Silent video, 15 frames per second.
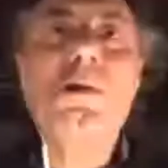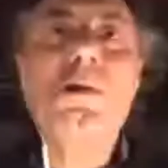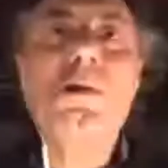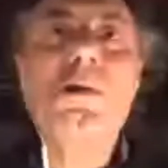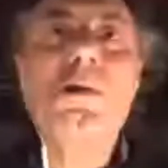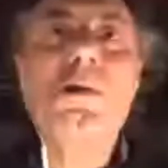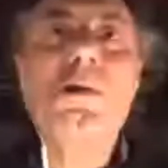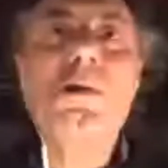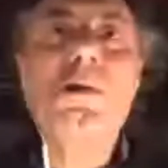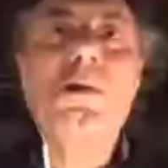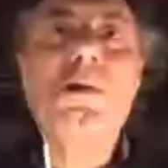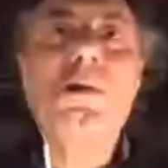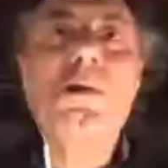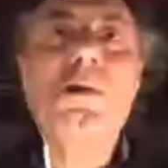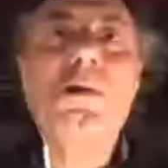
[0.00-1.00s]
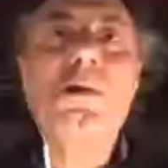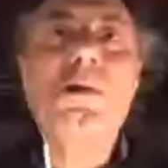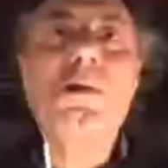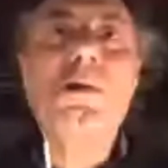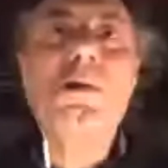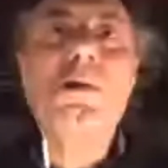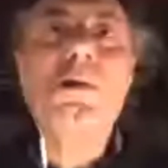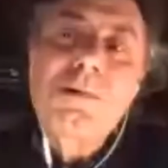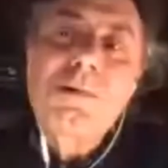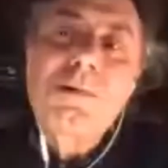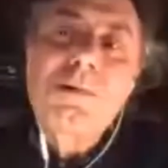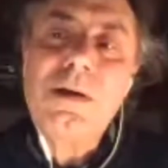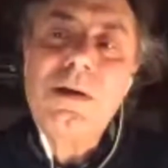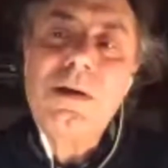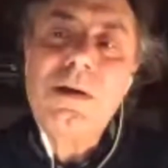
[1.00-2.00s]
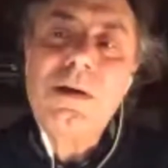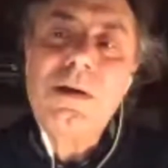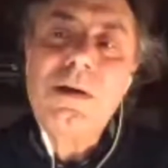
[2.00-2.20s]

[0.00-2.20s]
musician, because I consider